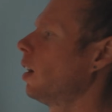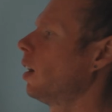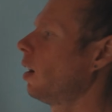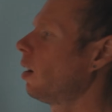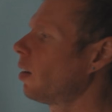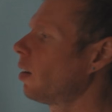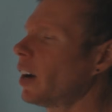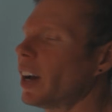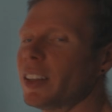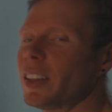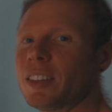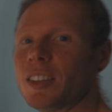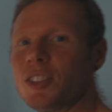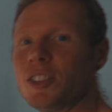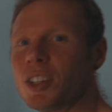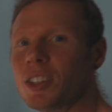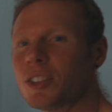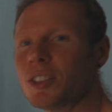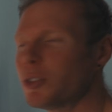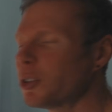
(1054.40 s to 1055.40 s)
All right,
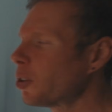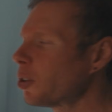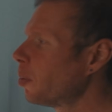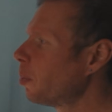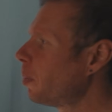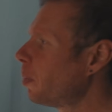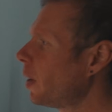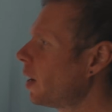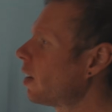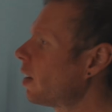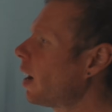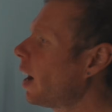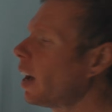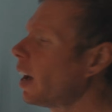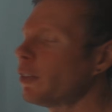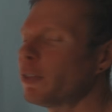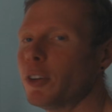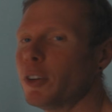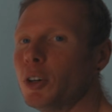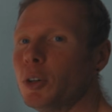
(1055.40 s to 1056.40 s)
just to compare,
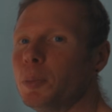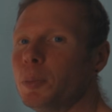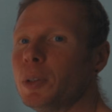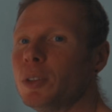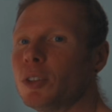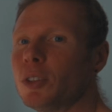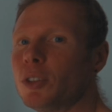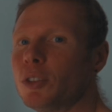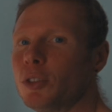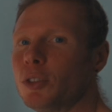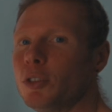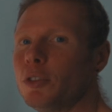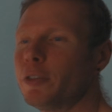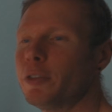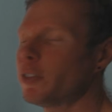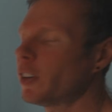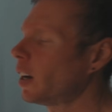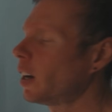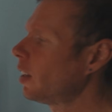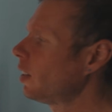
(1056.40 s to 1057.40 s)
I've opened the two
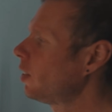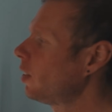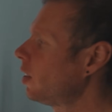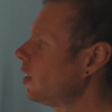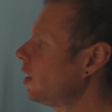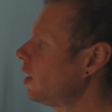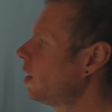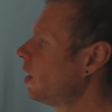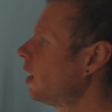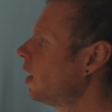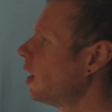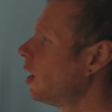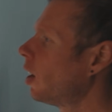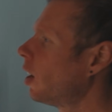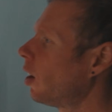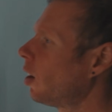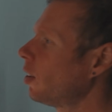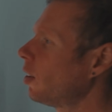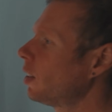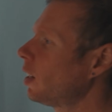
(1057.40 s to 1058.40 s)
files here.
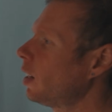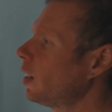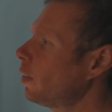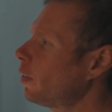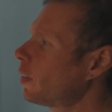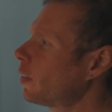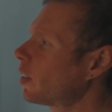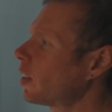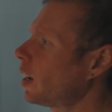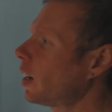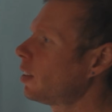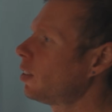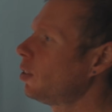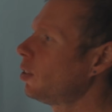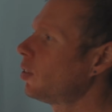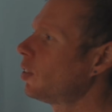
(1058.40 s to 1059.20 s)
On the left side, you